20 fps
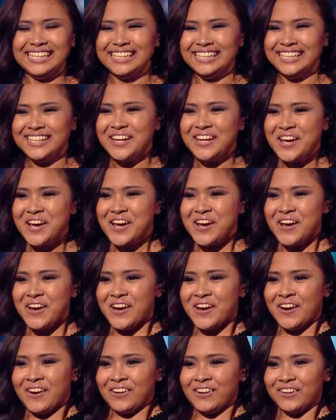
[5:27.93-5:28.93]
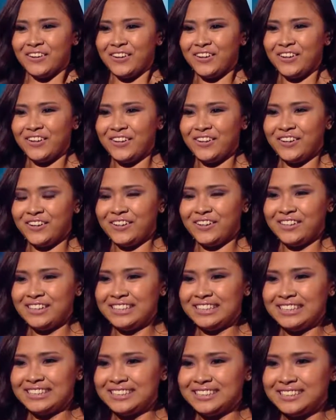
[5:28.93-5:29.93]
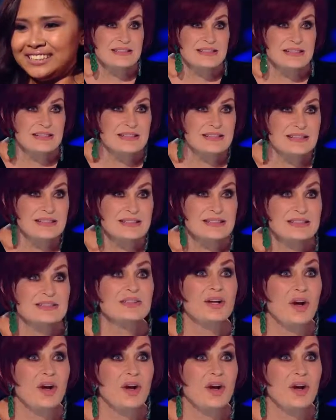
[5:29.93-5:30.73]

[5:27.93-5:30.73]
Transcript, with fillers: I tell you, everybody says in this